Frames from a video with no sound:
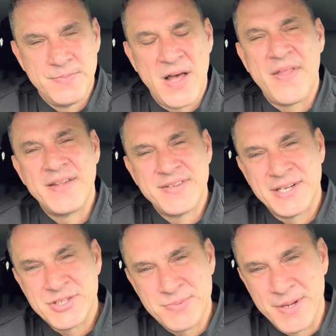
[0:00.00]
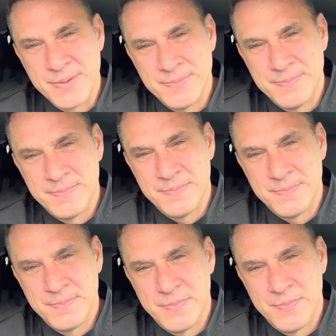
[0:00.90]
Now that touched me.
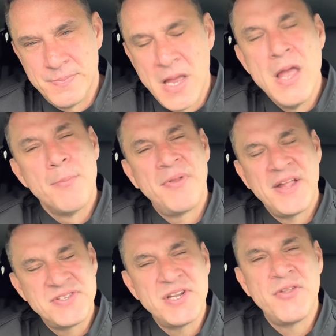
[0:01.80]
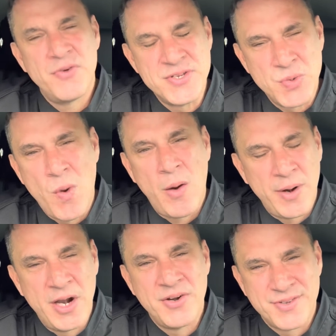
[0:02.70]
But that's another reason why we're
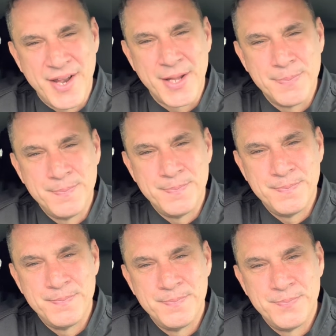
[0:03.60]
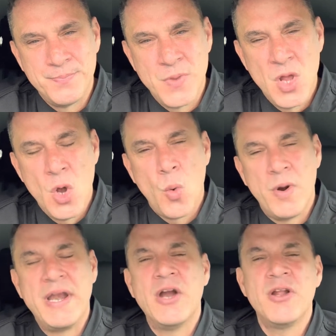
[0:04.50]
here tonight.
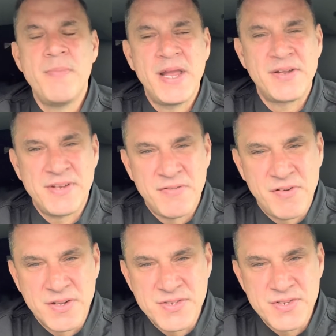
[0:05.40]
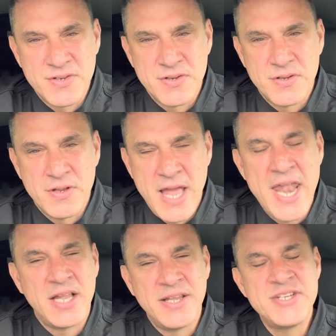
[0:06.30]
We're here to make a difference.
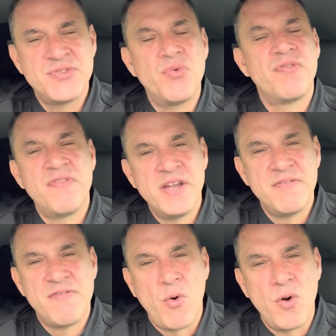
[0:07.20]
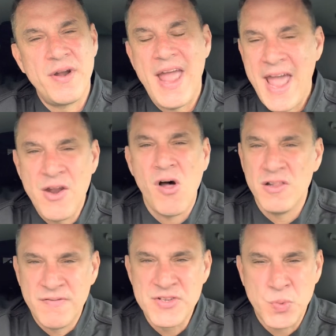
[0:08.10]
And at least through Feed It Forward and all
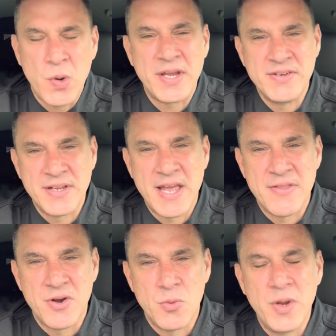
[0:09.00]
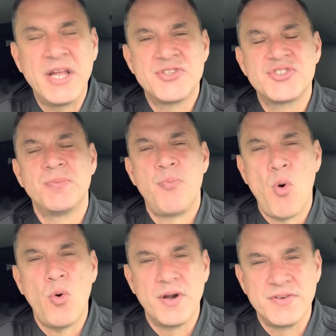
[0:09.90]
of us working together, we can
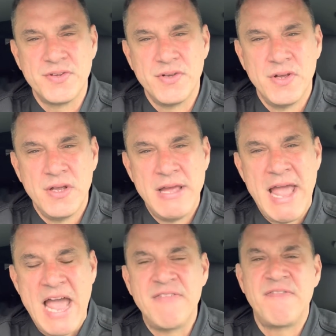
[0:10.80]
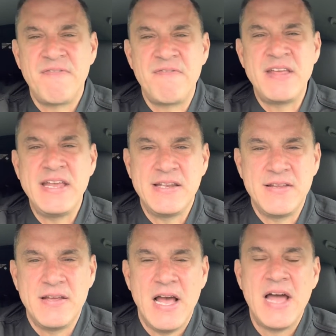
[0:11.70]
support and
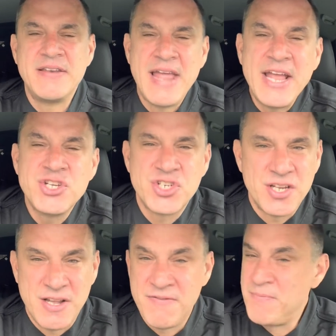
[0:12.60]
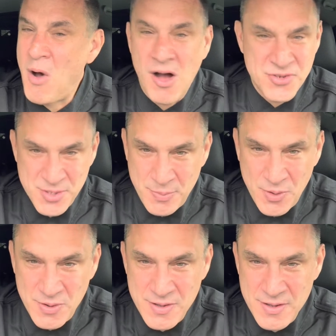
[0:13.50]
feed a nation if
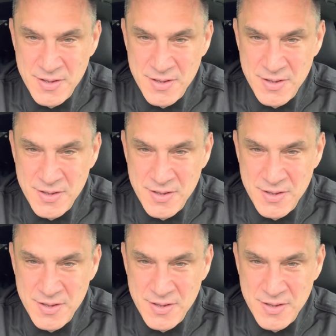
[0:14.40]
possible.